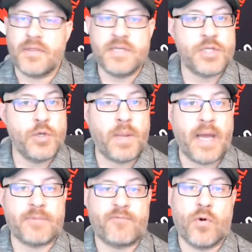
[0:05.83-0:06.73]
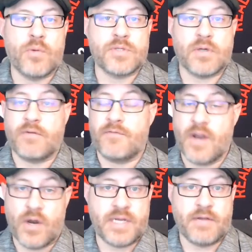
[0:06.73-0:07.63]
These two platforms are
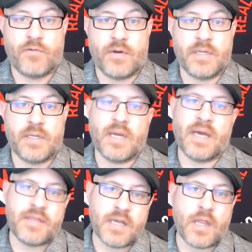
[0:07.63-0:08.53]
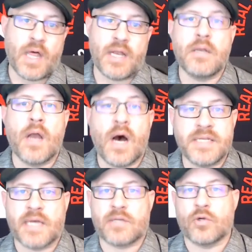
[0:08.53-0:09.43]
very different. And I think a lot of
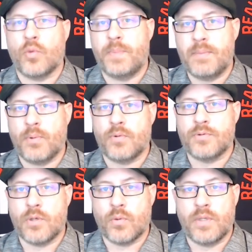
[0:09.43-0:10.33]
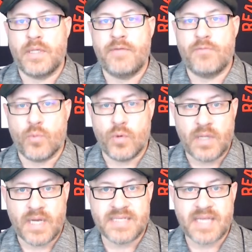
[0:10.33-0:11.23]
non-technical people don't really even
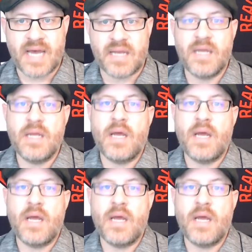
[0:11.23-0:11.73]
realize that.